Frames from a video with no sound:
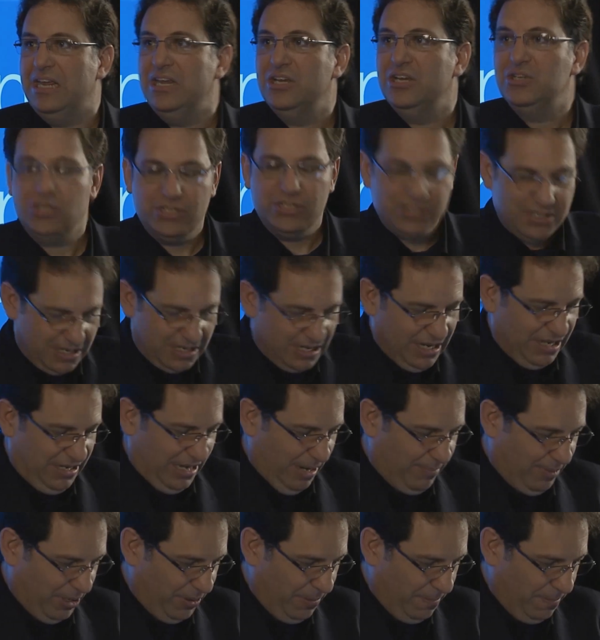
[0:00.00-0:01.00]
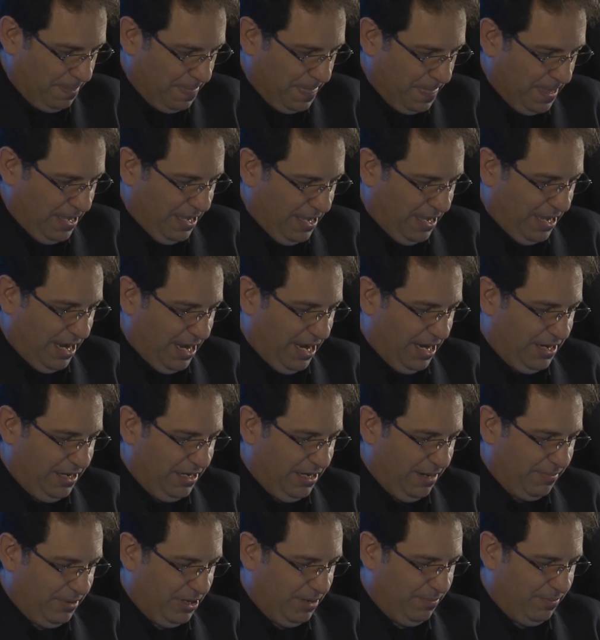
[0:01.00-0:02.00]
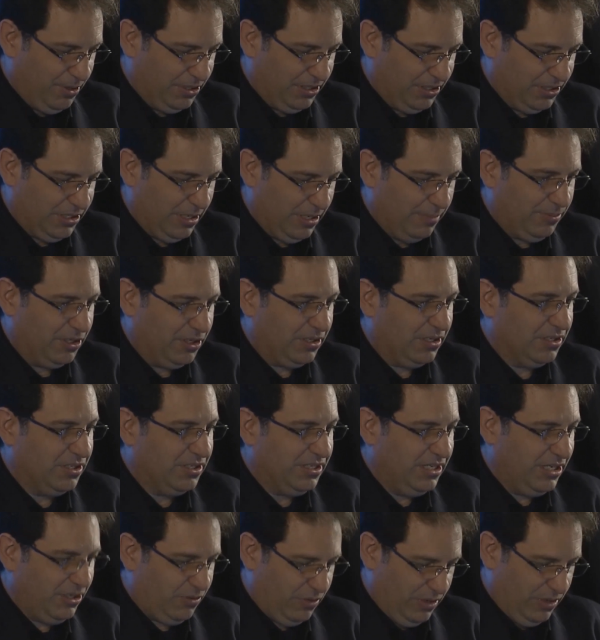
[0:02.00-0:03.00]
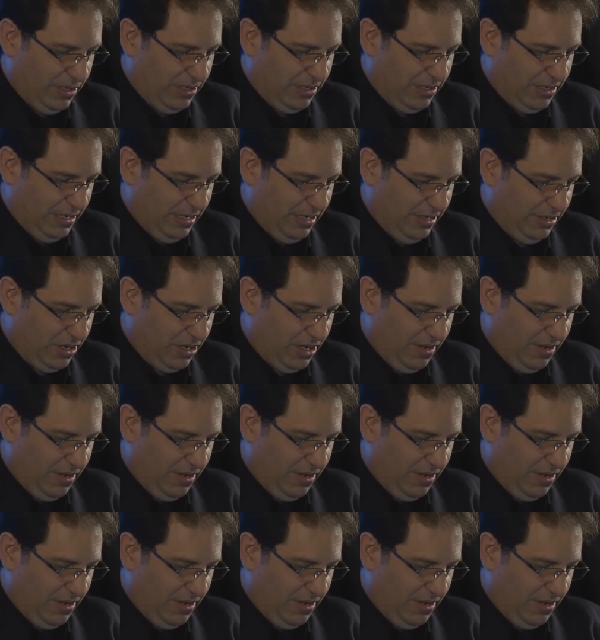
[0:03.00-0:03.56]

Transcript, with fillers: Right. It's just a demo. Right. And then I'm going to put the subject as secret and